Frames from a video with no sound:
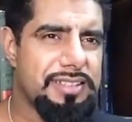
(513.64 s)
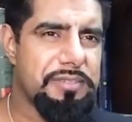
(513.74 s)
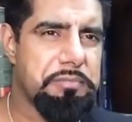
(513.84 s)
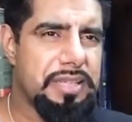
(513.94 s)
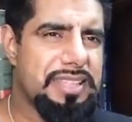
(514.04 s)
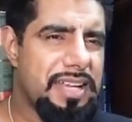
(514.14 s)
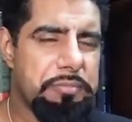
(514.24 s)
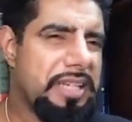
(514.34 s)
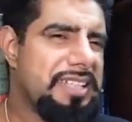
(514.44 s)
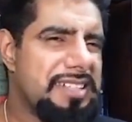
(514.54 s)
But
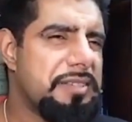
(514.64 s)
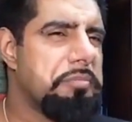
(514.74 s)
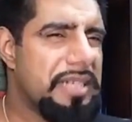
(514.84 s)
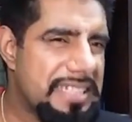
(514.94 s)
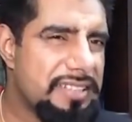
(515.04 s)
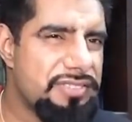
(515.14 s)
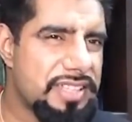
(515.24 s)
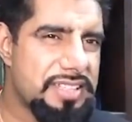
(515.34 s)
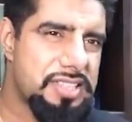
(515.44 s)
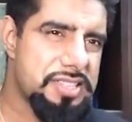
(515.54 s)
he didn't believe it,
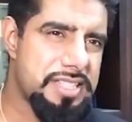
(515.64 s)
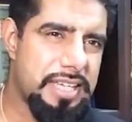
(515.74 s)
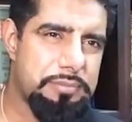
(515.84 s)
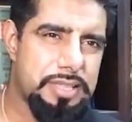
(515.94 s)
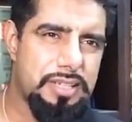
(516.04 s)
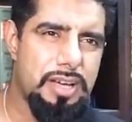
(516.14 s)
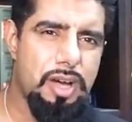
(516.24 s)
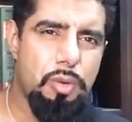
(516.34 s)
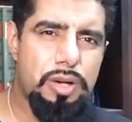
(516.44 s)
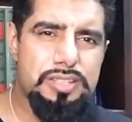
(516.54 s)
he just named it.
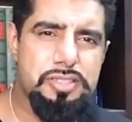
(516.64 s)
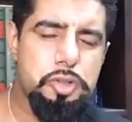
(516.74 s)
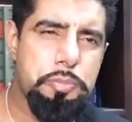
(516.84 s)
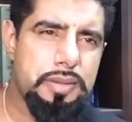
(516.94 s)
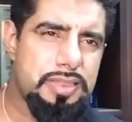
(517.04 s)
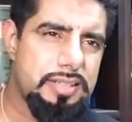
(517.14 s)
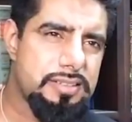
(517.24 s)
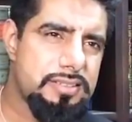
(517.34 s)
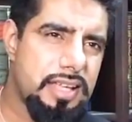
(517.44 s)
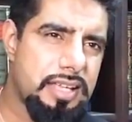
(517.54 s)
What a stupid thing
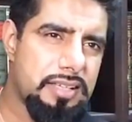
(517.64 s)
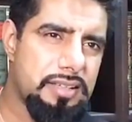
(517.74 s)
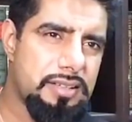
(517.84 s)
to say.